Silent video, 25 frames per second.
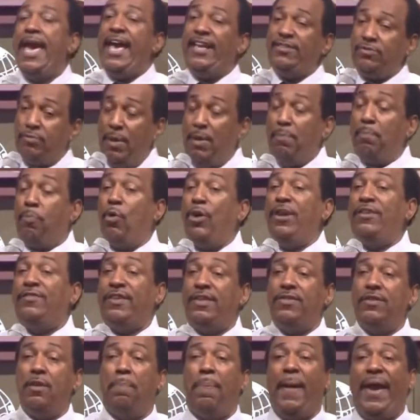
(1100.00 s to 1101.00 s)
has been
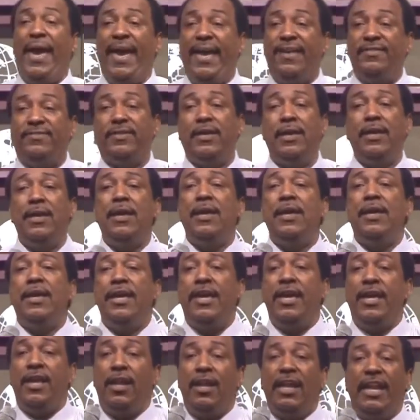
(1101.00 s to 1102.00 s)
preached in the past
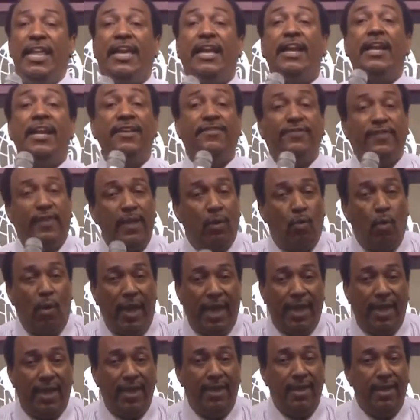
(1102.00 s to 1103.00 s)
in a legalistic
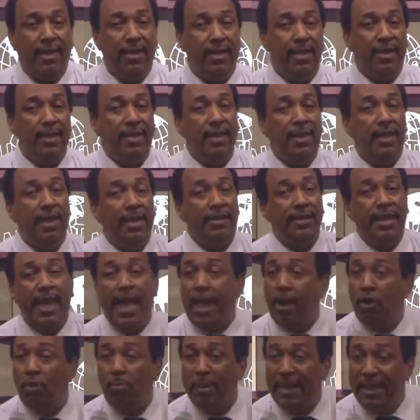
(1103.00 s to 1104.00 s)
way.
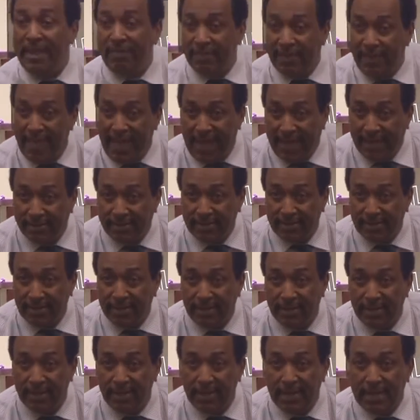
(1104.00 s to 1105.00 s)
I don't believe in that.
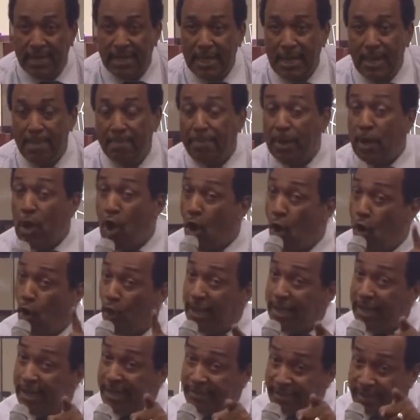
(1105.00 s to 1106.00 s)
But
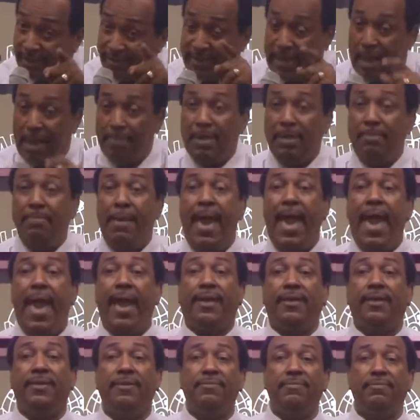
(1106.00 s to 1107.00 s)
holiness is coming
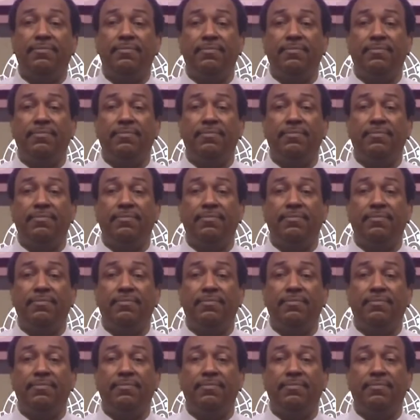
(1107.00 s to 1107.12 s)
back.